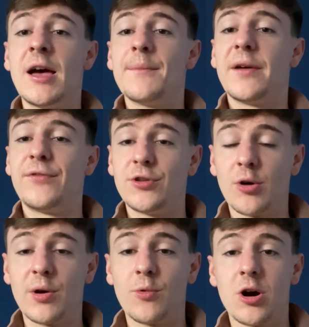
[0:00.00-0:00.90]
But if you
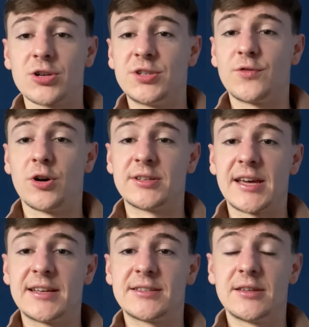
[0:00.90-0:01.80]
know it works and you've got a
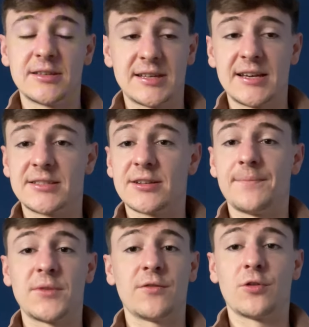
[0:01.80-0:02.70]
day, the
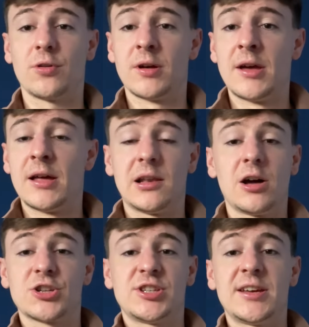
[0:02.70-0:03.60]
data, you've got
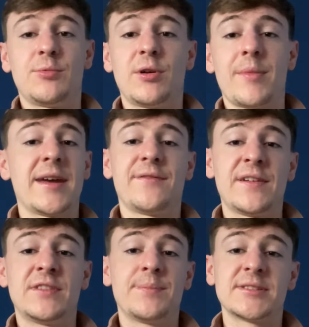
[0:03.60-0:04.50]
Last year, we were made
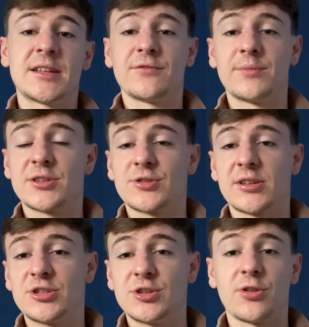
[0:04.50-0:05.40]
50% from this
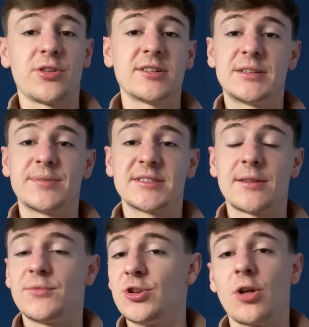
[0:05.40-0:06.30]
strategy or
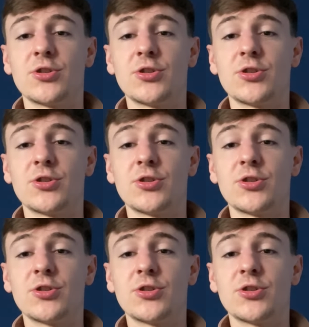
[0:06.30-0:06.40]
30%. You know the